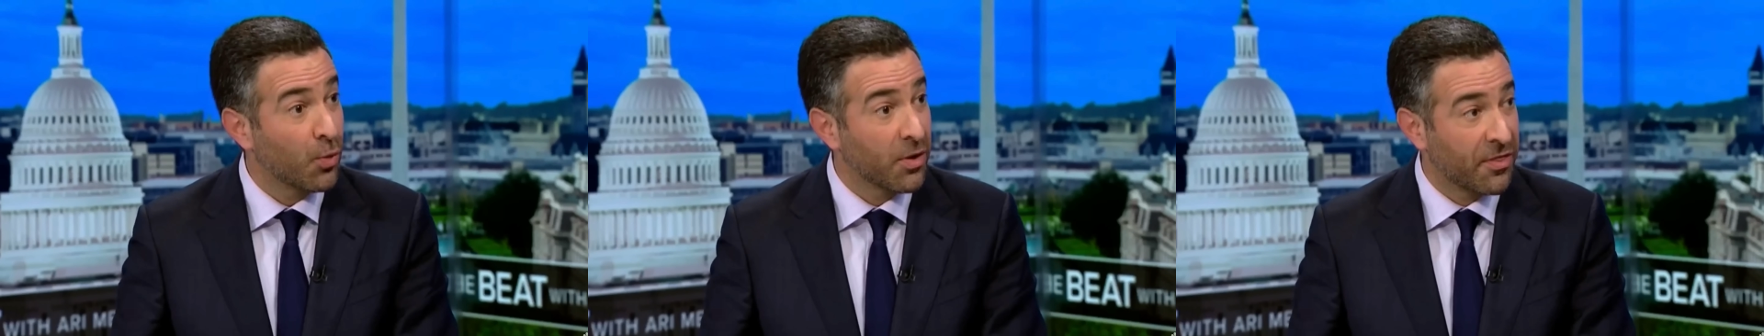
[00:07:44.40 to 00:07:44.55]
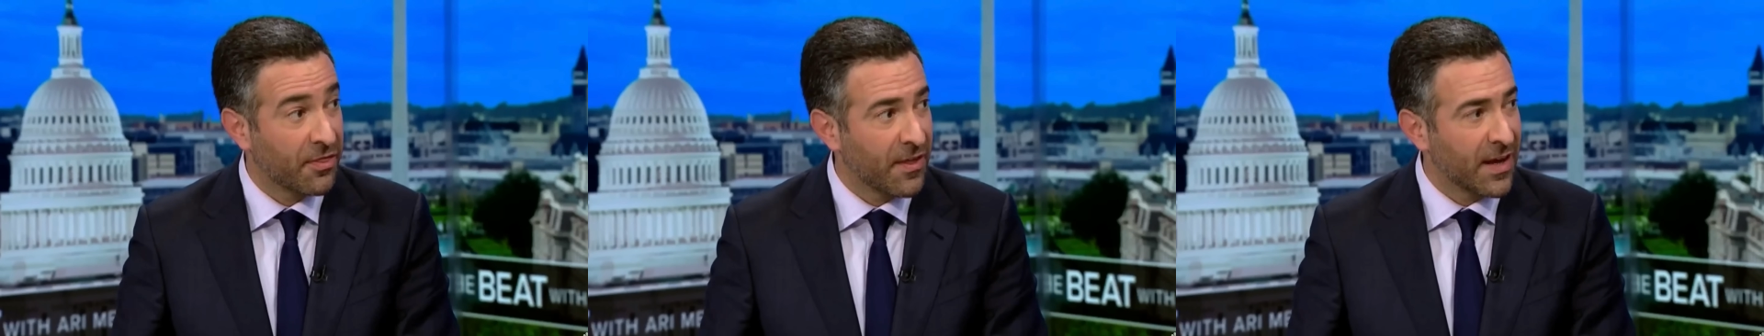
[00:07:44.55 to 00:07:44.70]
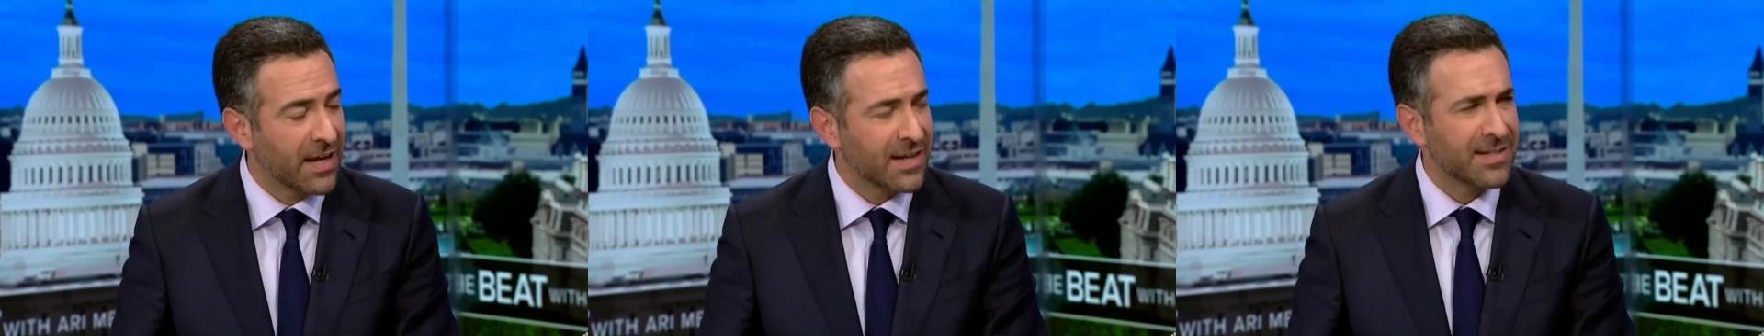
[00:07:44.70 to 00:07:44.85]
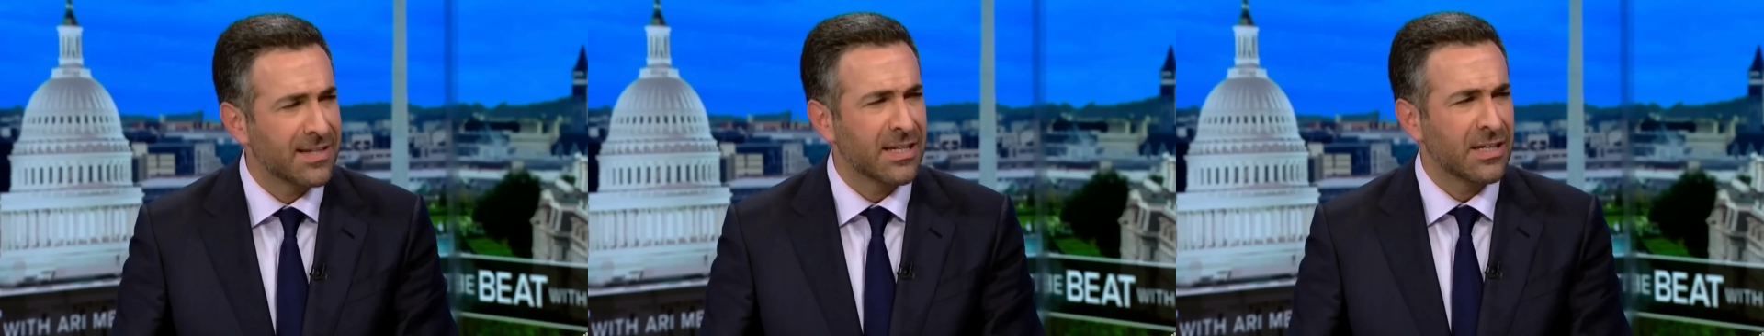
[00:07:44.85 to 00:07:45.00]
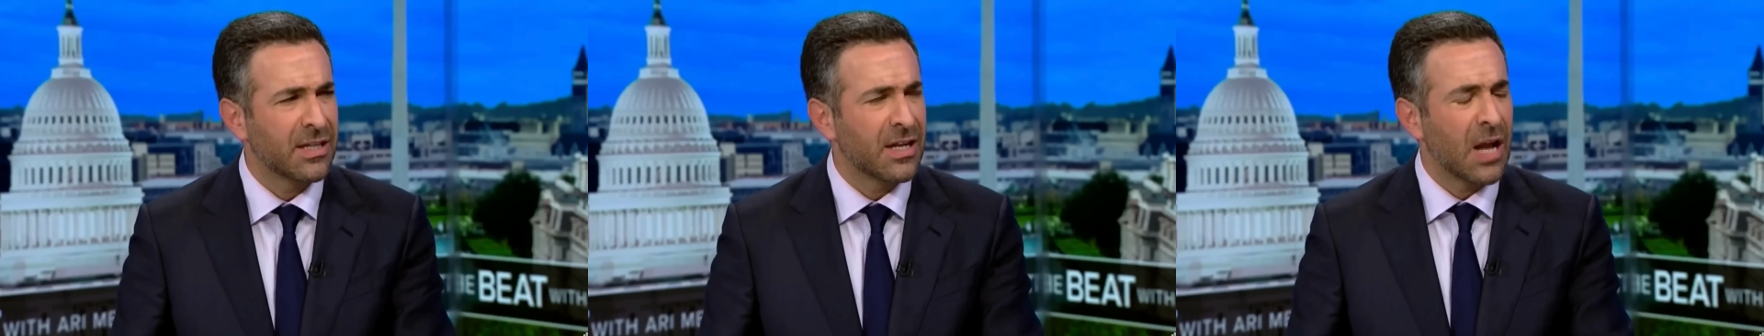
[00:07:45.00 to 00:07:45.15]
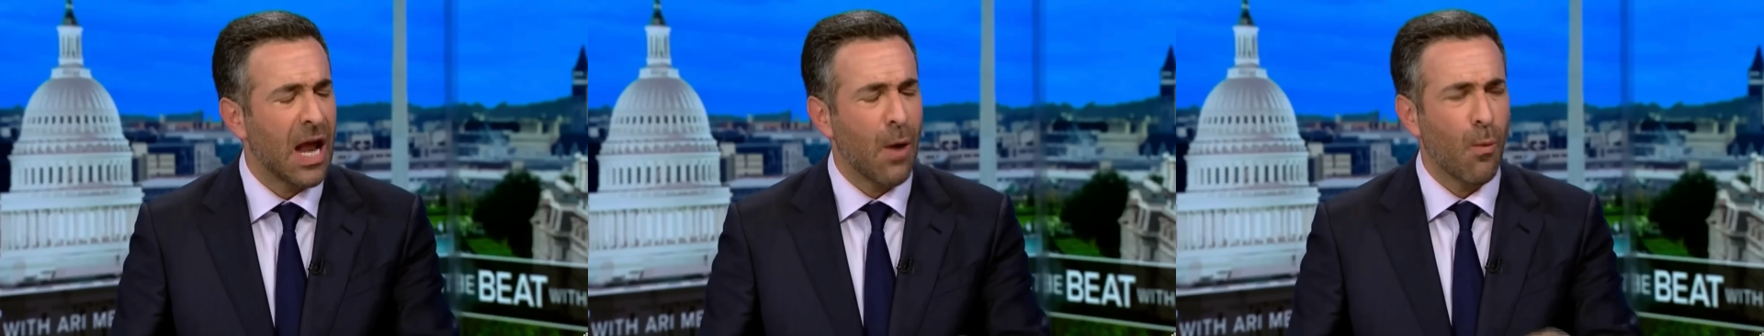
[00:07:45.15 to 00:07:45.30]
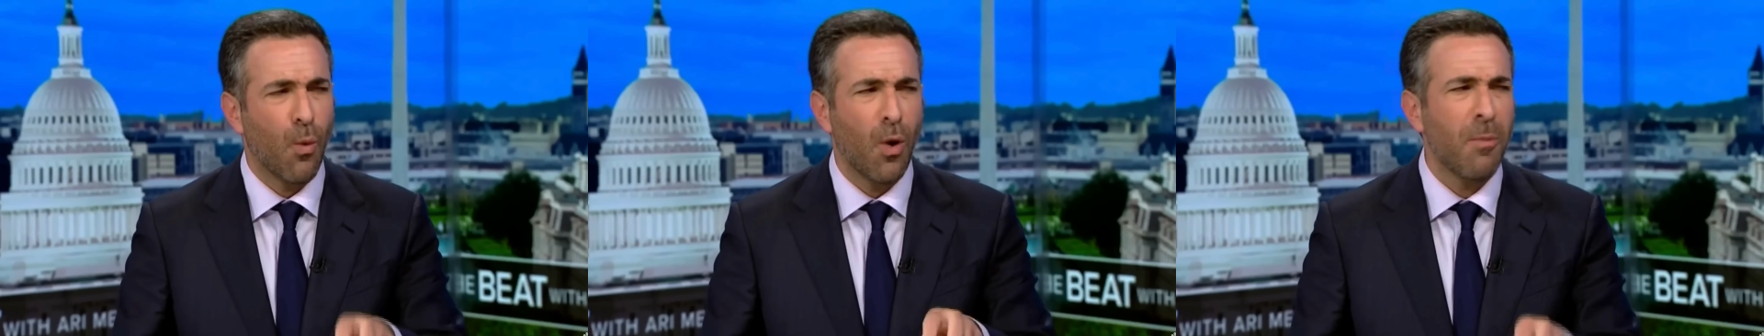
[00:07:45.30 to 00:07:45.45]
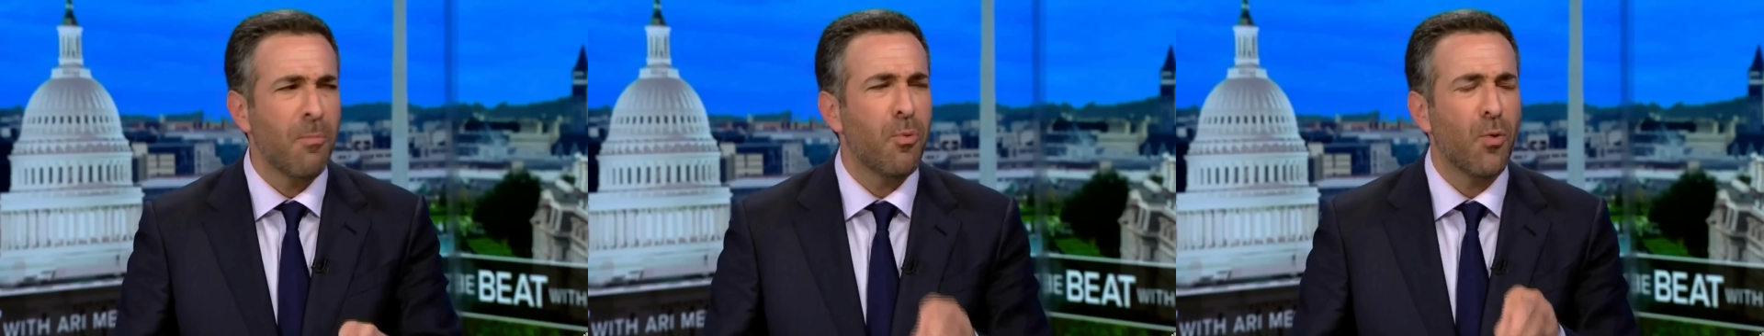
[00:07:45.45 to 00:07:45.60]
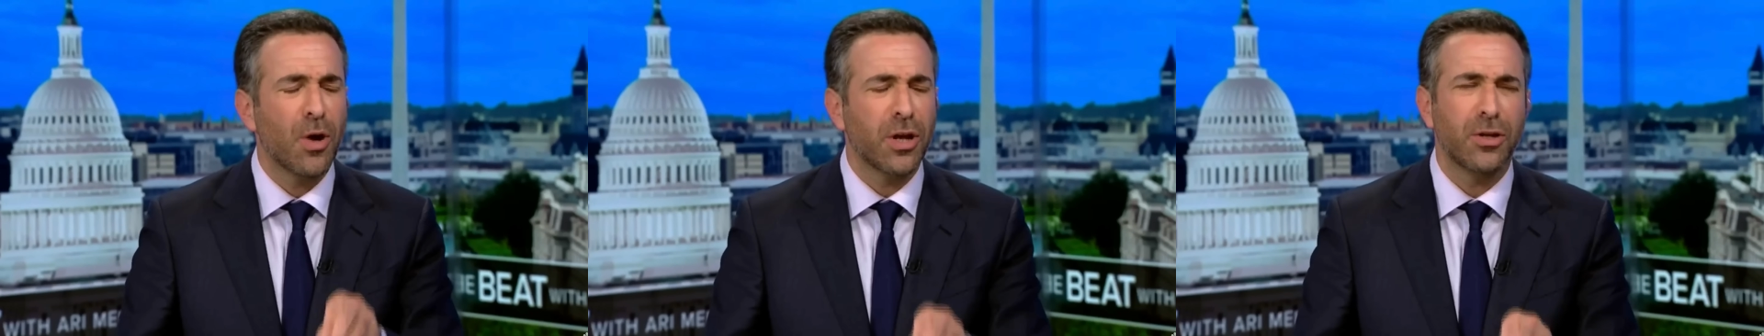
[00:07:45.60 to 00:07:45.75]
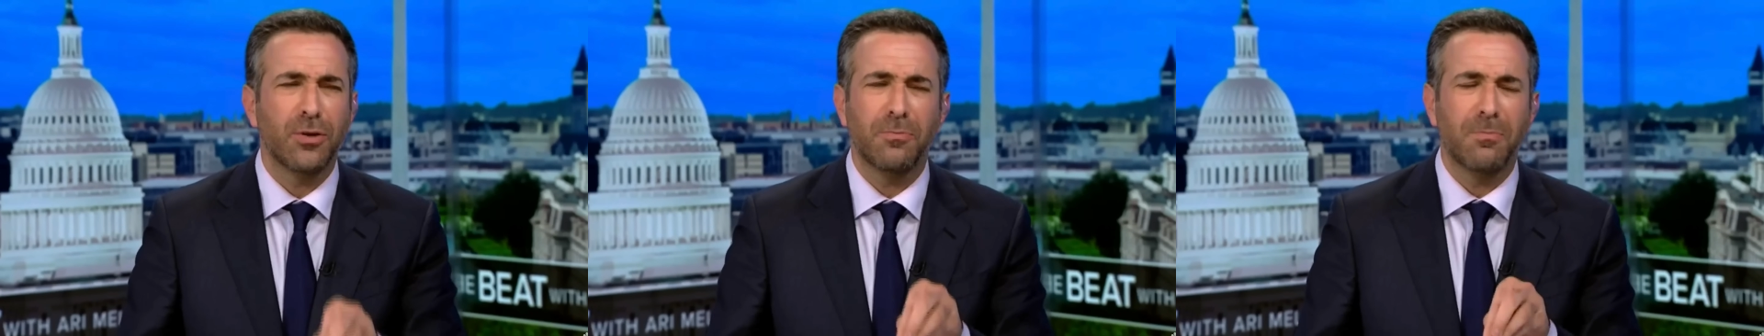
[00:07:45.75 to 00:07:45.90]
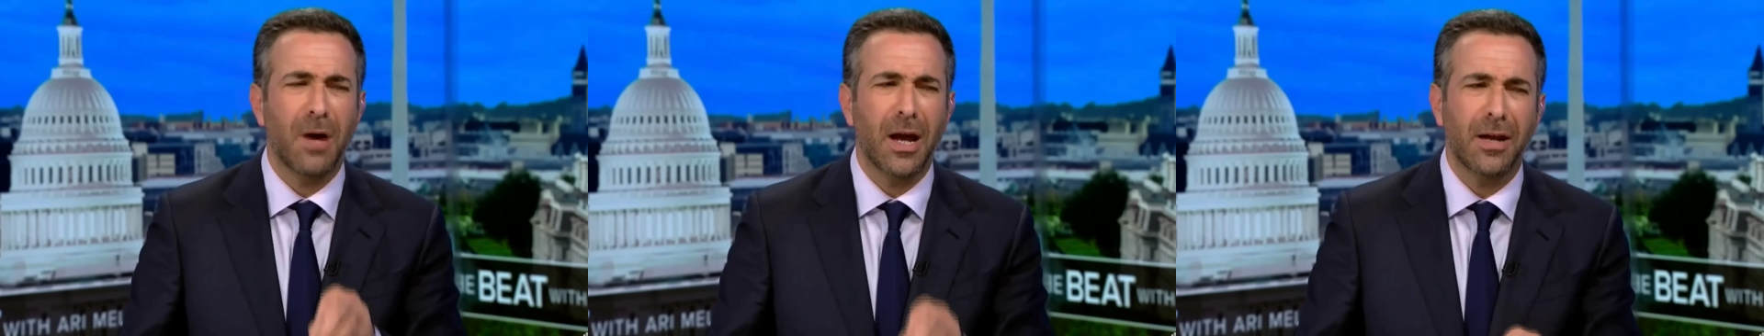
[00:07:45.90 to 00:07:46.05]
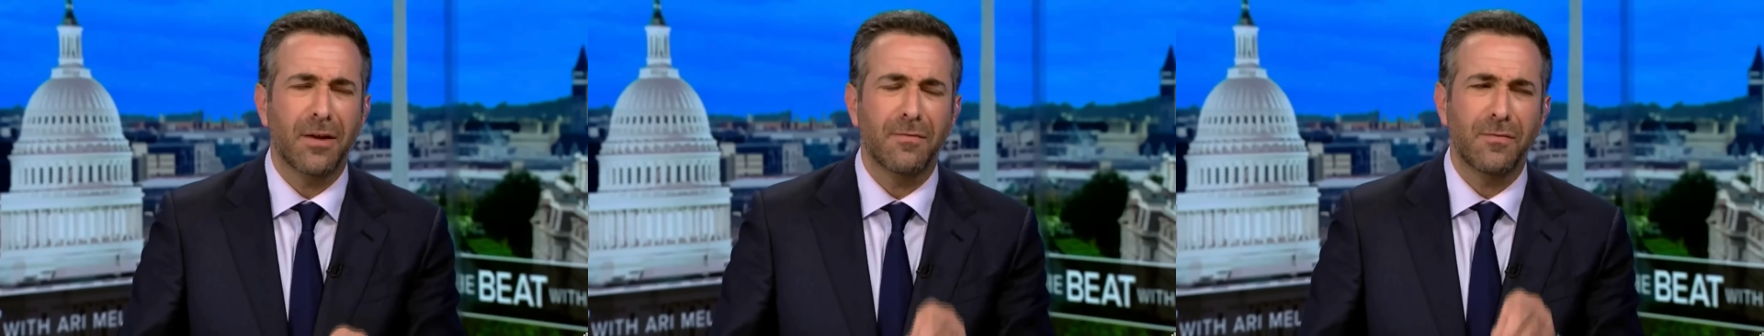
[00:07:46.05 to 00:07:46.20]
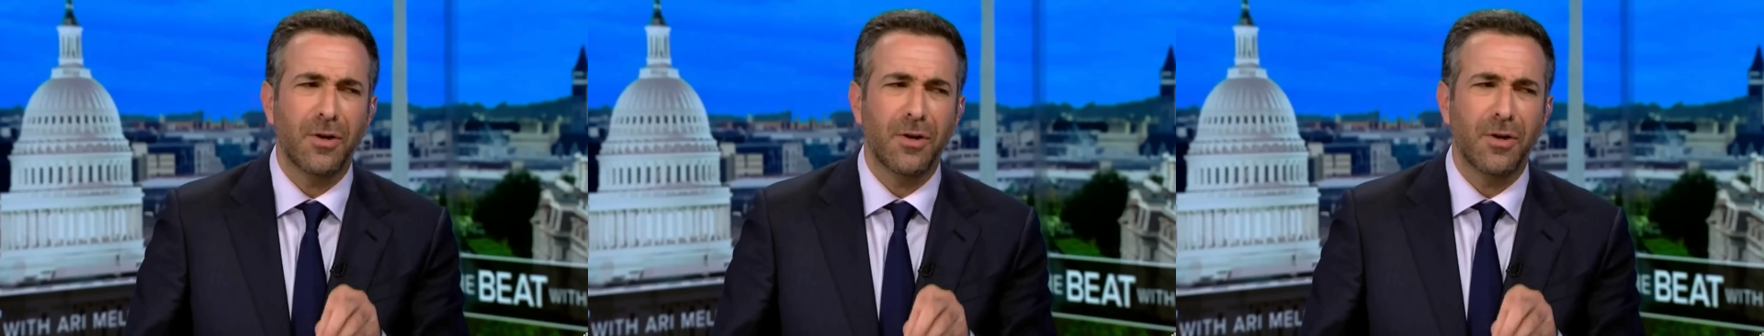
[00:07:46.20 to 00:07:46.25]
with things that at one point you might have